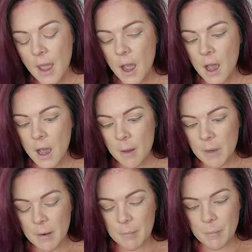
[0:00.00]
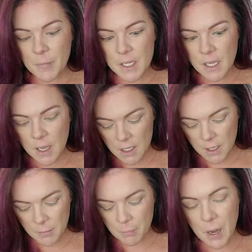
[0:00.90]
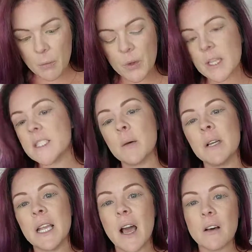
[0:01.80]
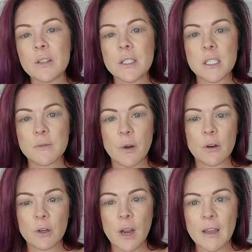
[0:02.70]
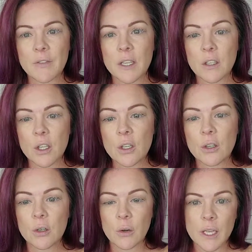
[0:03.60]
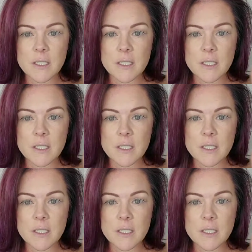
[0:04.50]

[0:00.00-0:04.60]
But when somebody else is photographing you,